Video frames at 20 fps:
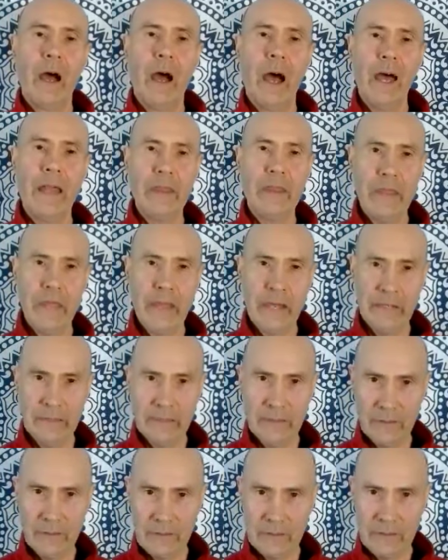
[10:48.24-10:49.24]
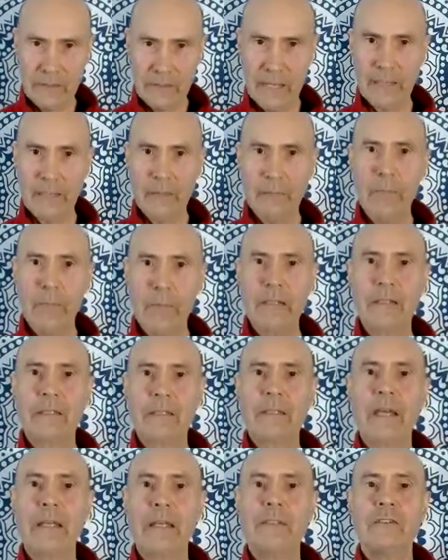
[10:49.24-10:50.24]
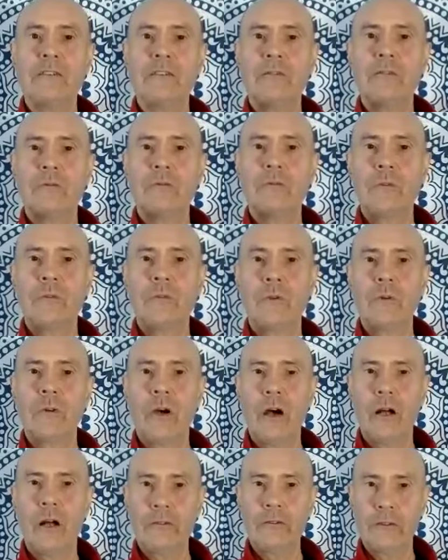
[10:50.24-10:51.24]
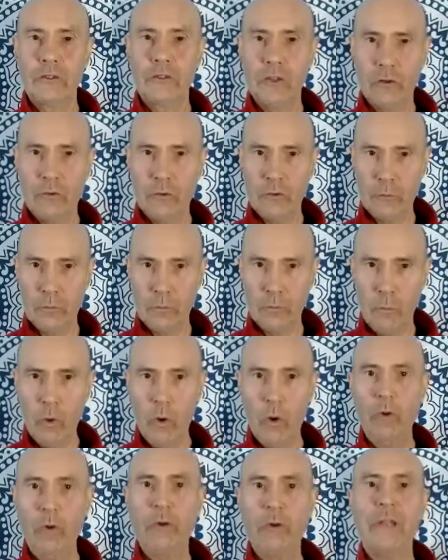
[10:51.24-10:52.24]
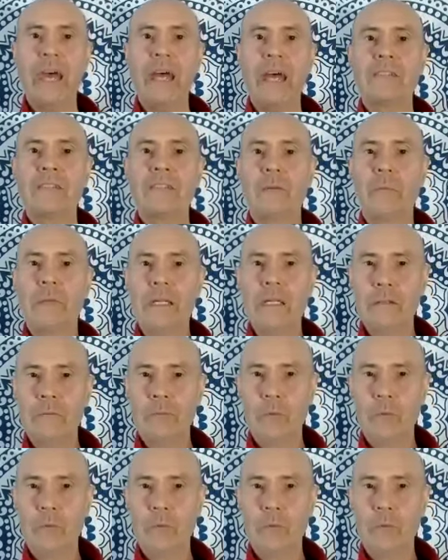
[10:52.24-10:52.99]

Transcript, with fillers: And then in the second meditation, I'll show you more anatomy.